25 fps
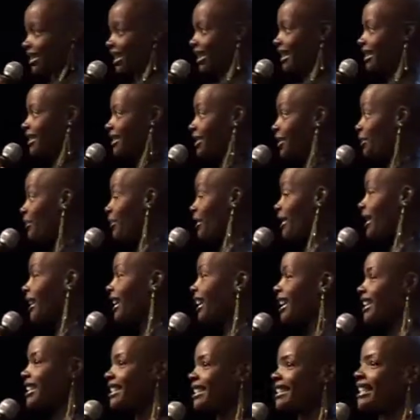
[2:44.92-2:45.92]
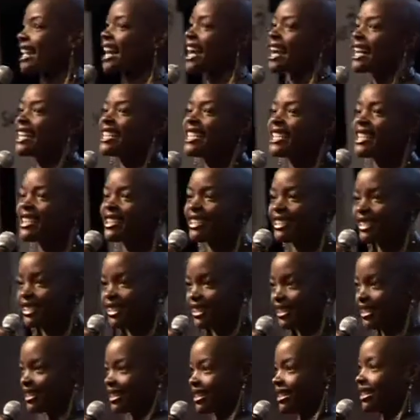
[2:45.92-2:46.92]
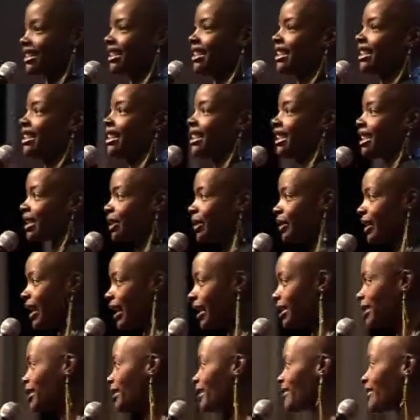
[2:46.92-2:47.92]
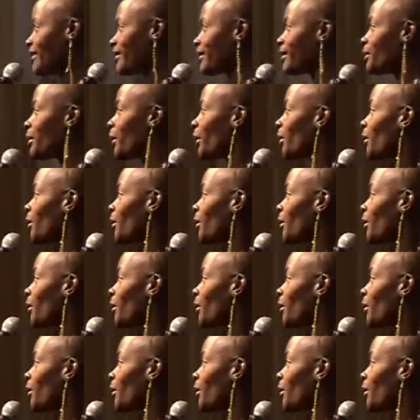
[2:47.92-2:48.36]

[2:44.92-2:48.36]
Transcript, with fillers: it that over the last nine years, creators from